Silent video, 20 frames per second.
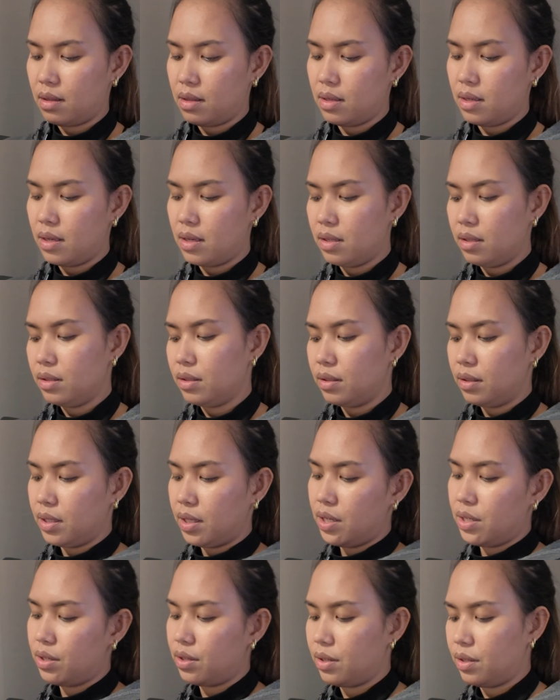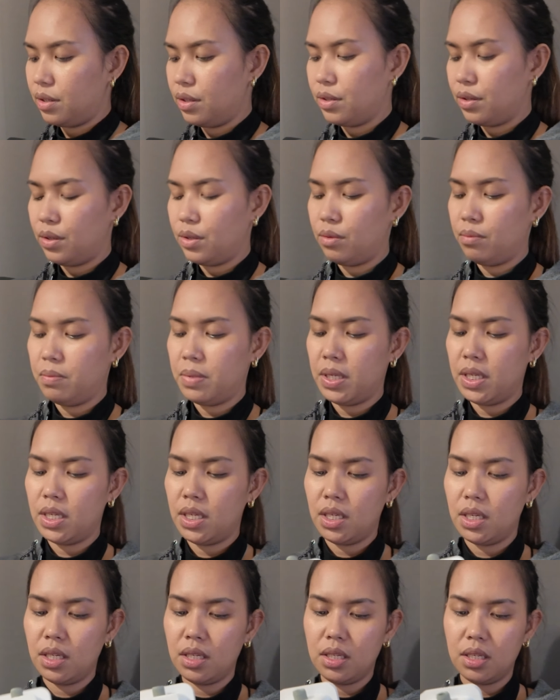the installation could
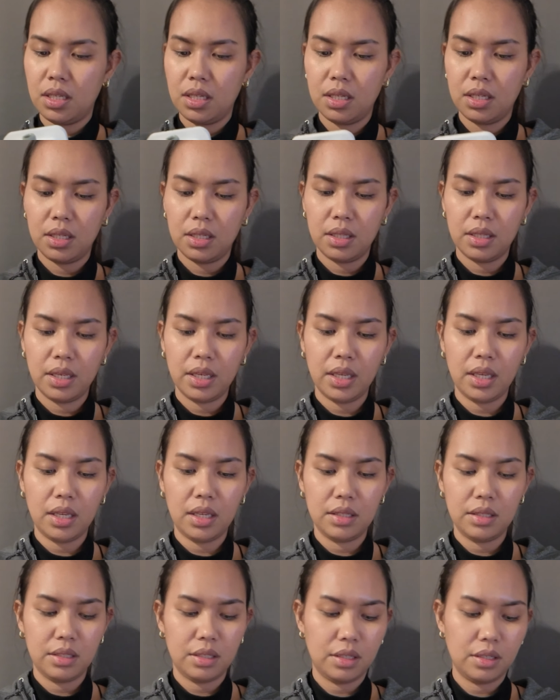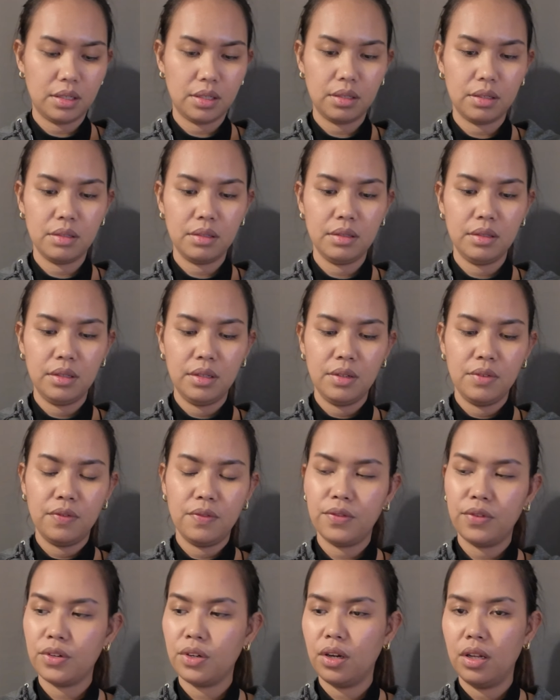be like easier
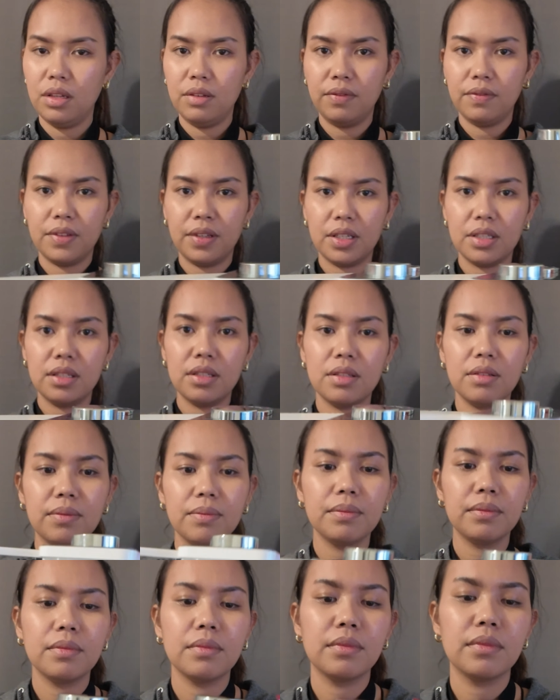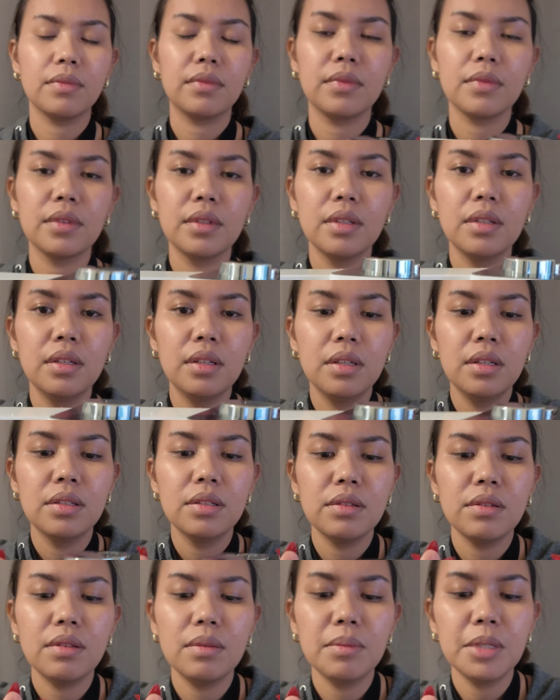for all of us.
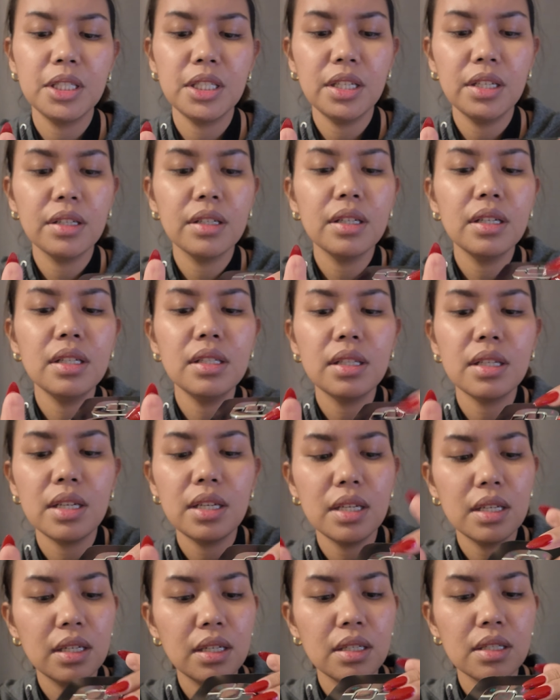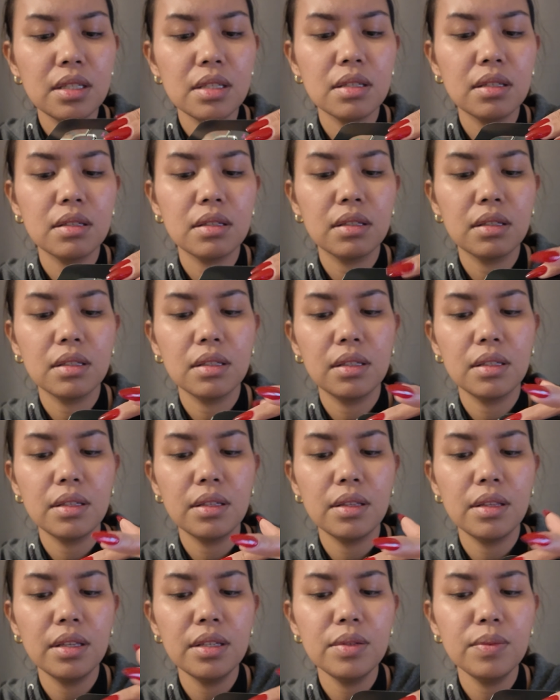So the material is,
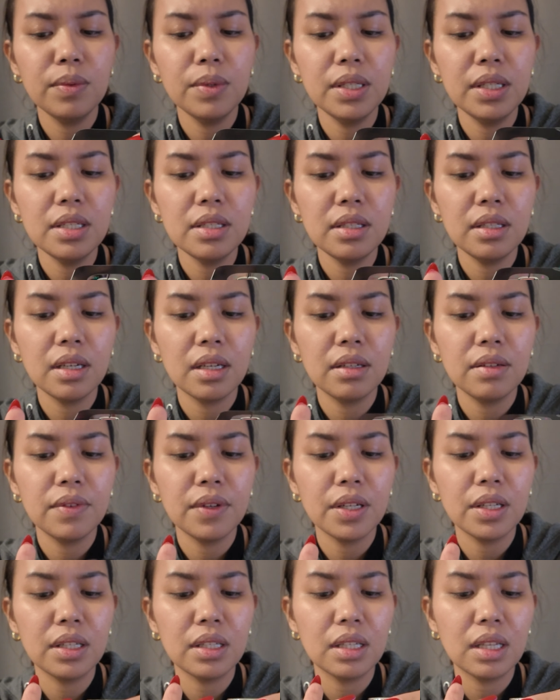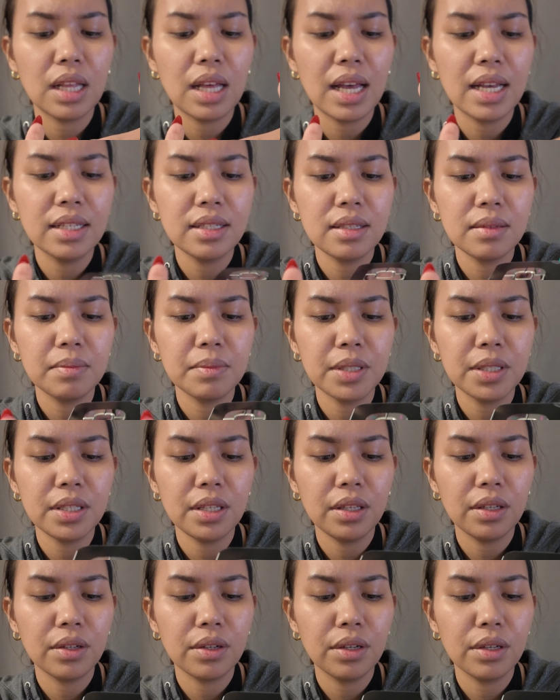this one is kind of a glass
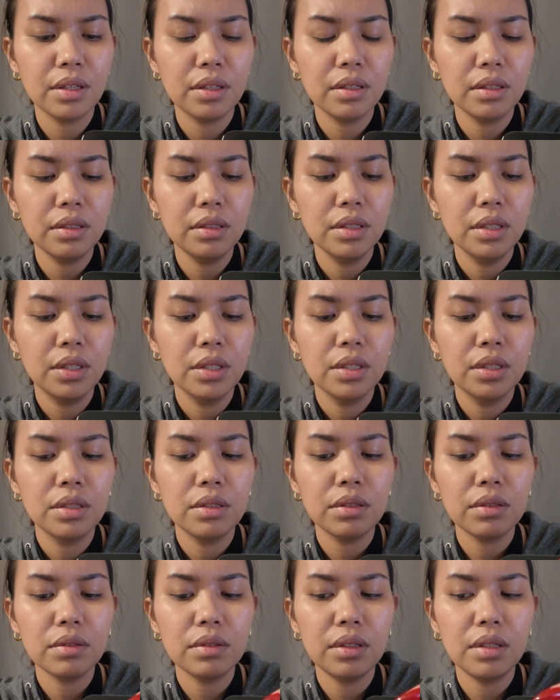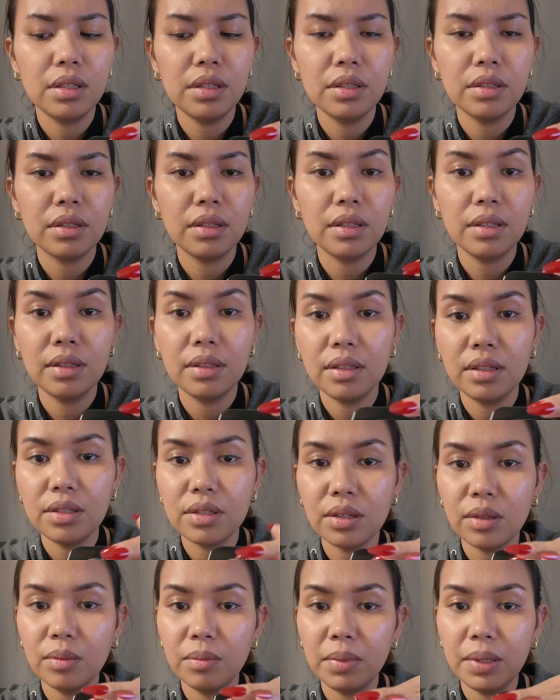material. So hindi, hindi
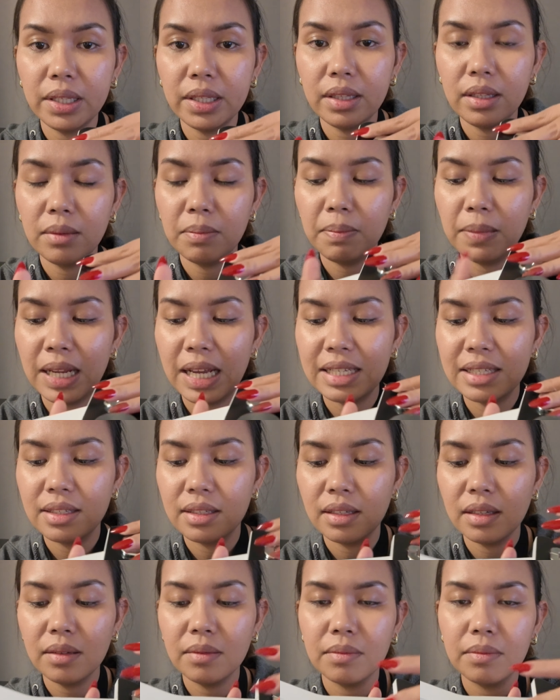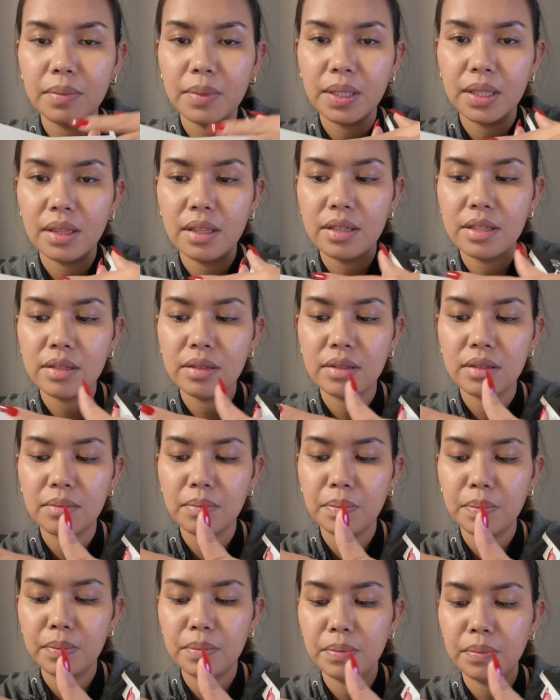siya completely plastic, but this
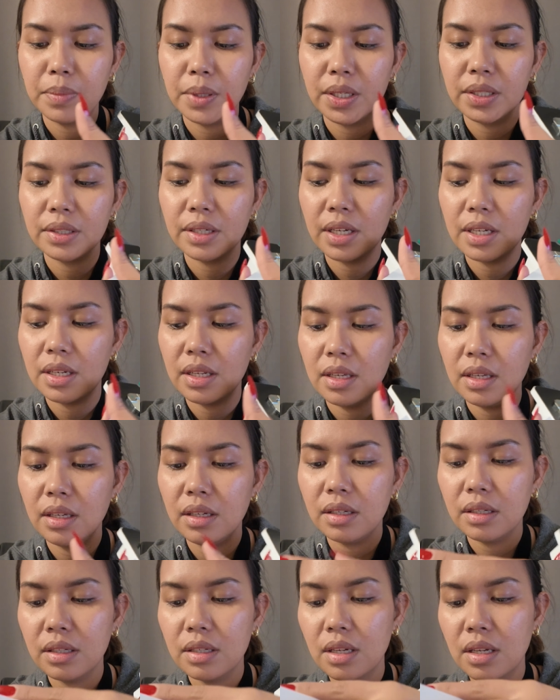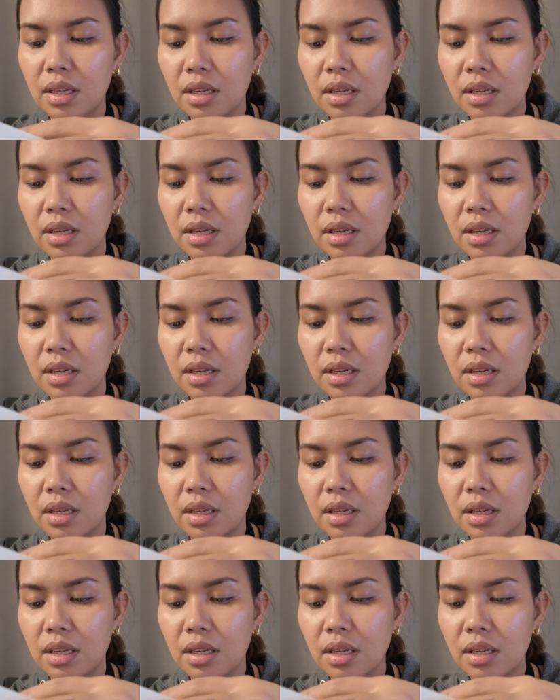part right here